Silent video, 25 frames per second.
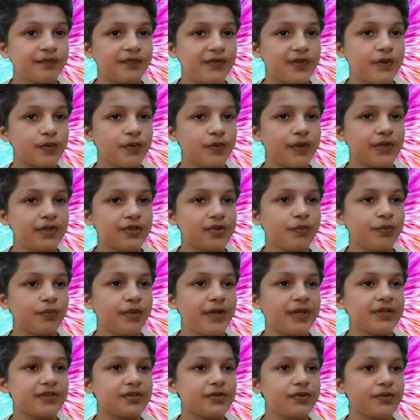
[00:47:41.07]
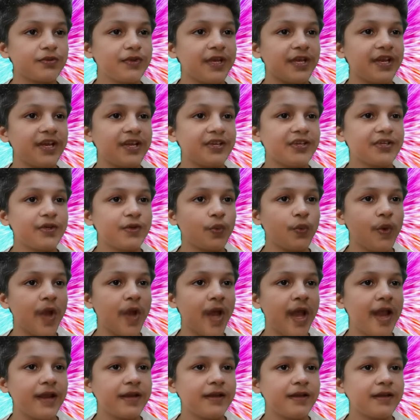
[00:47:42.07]
so which opens today
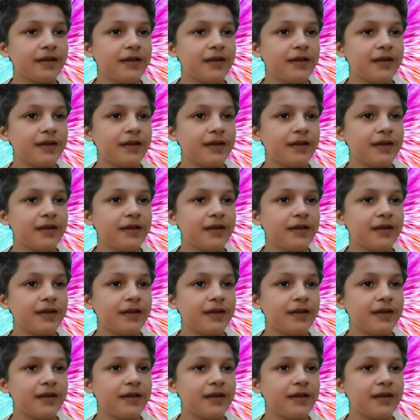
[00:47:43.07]
nationwide.